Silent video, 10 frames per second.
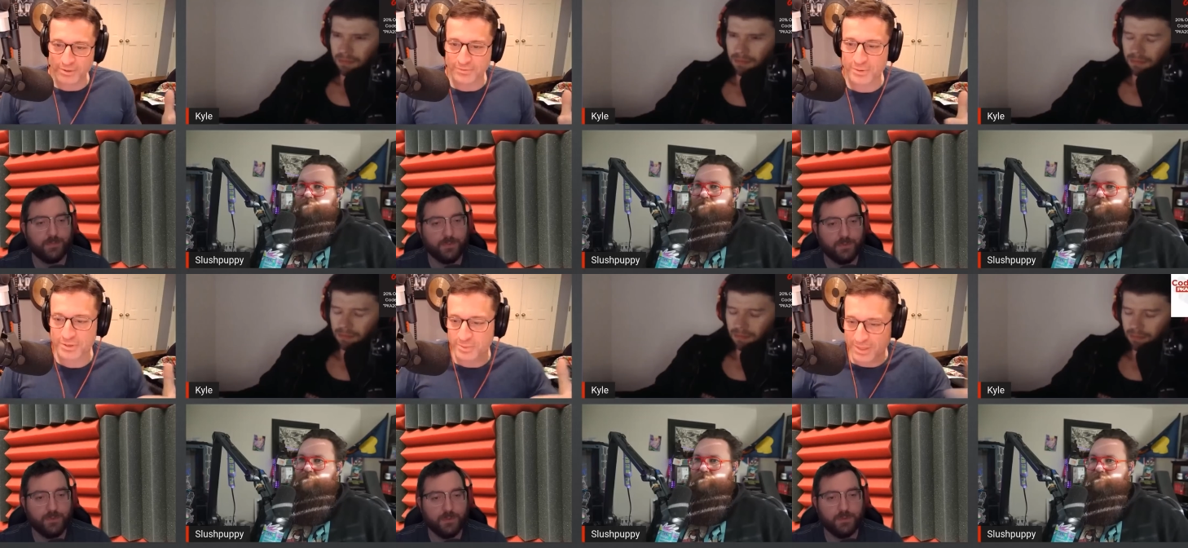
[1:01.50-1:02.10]
Speaker 1: of
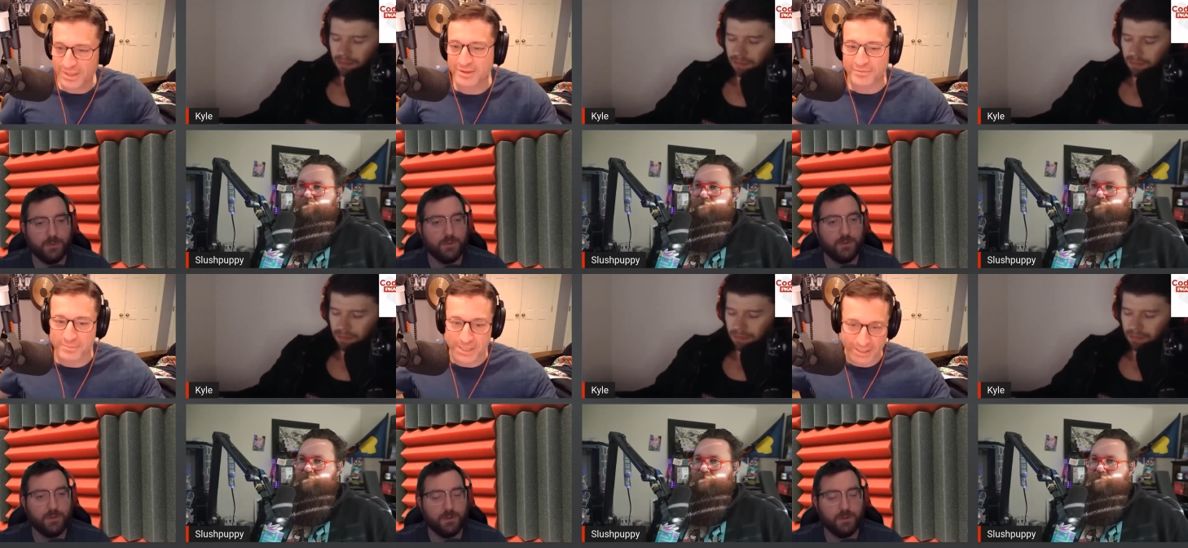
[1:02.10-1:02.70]
course, we think of it
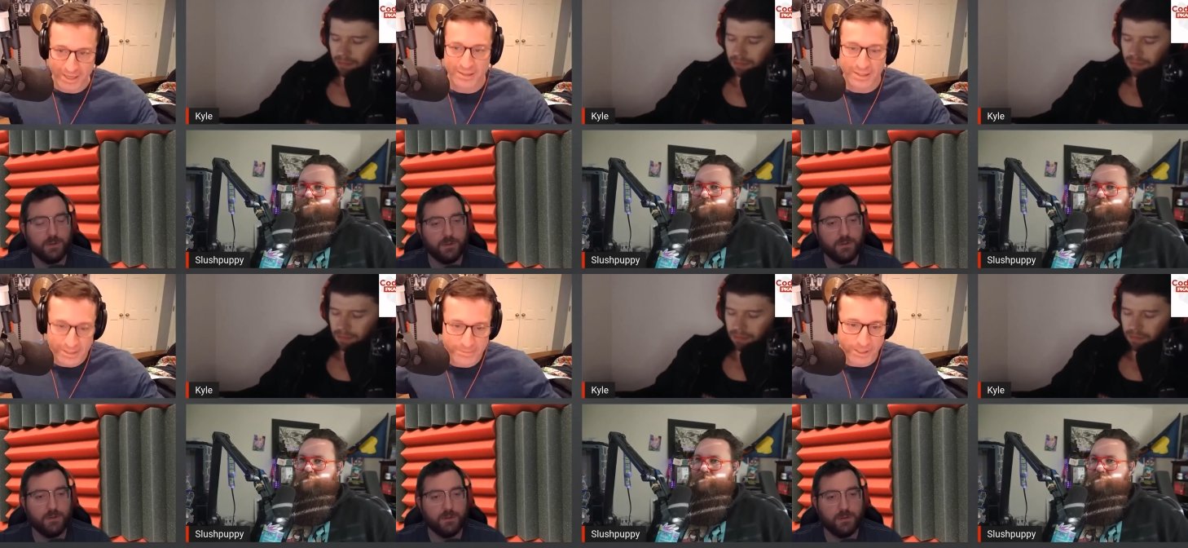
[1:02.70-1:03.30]
meaning
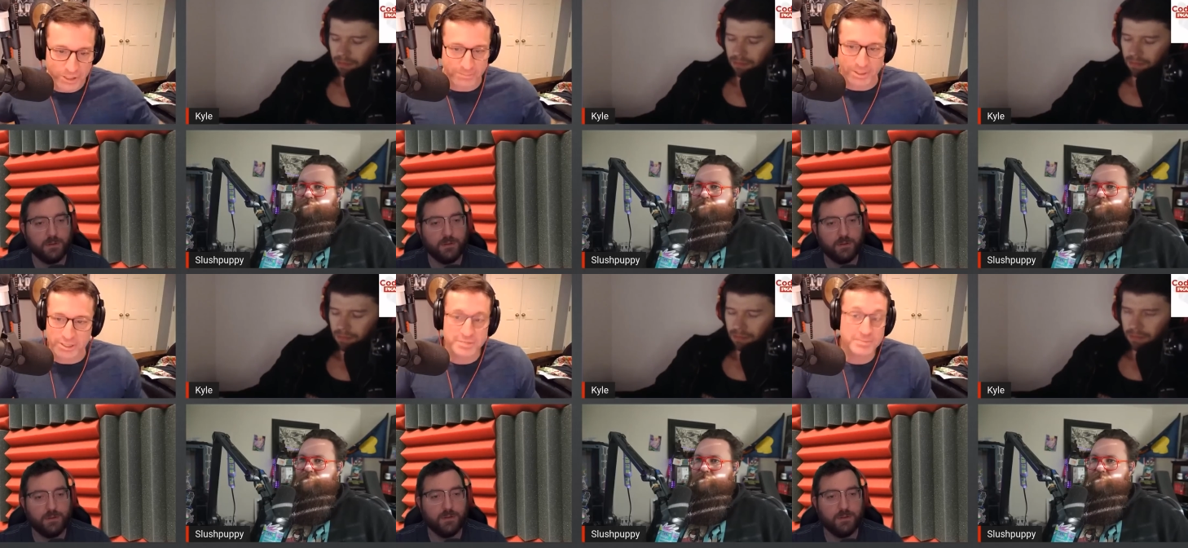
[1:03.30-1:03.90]
alien spaceship, but
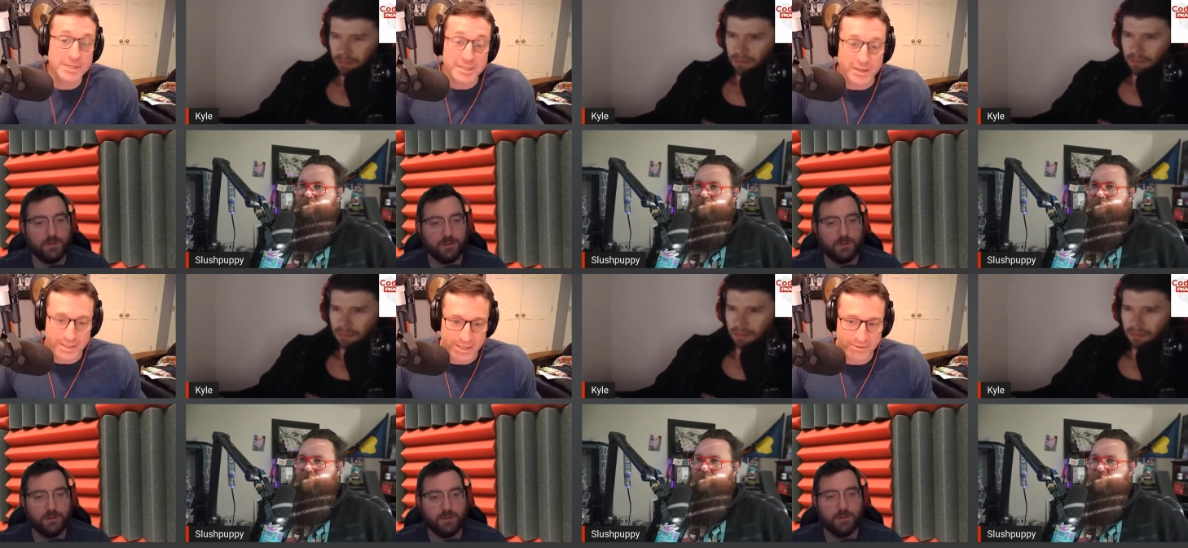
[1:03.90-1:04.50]
it just means
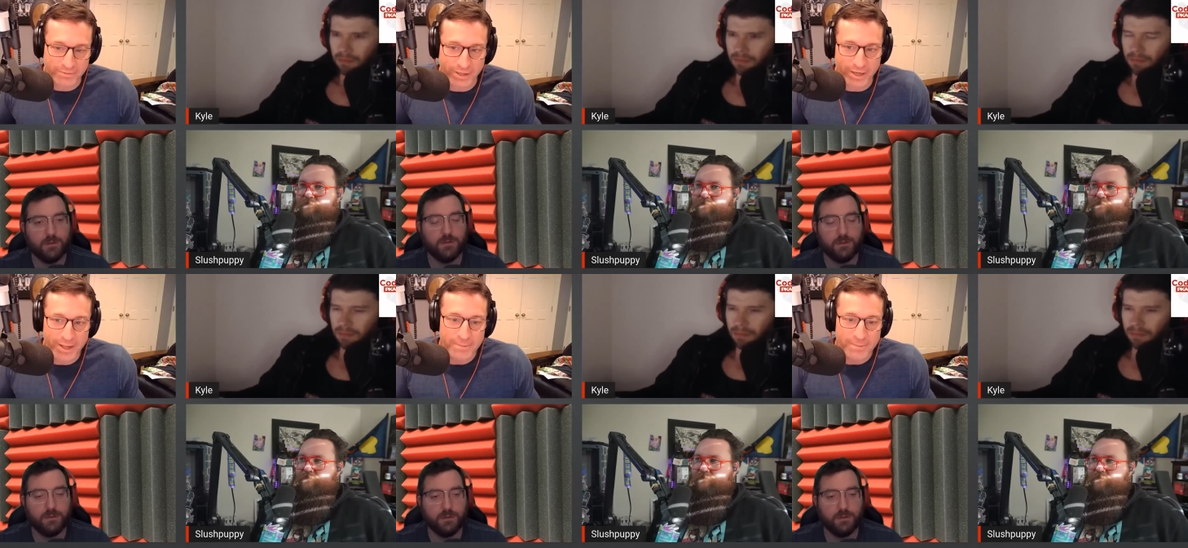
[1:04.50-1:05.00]
unidentified.